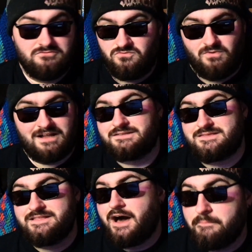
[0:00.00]
While it's
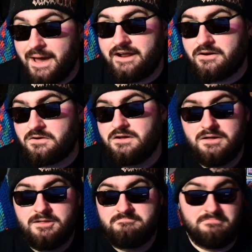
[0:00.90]
not better,
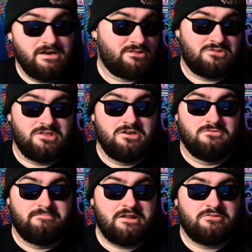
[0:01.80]
it's still
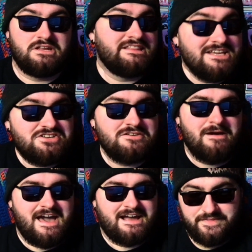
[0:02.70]
better than a digipack.